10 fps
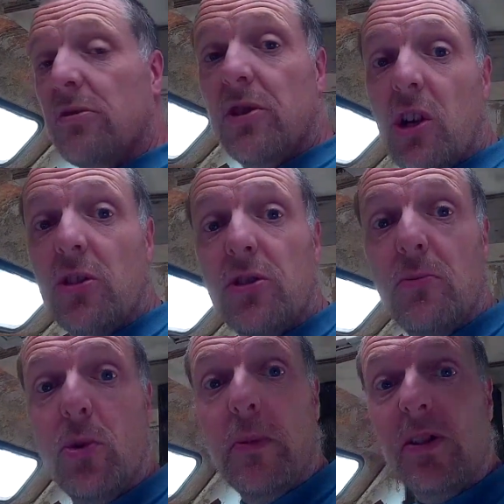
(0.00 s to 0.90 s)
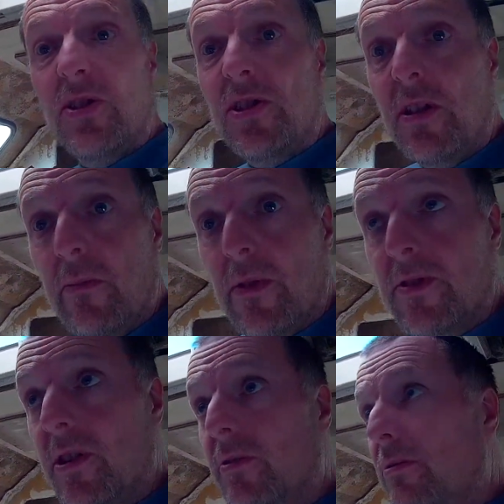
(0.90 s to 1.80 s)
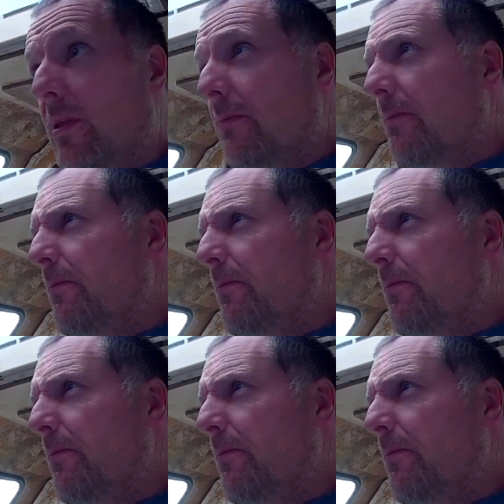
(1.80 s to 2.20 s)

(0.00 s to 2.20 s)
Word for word: and cut some more bits of timber, so um,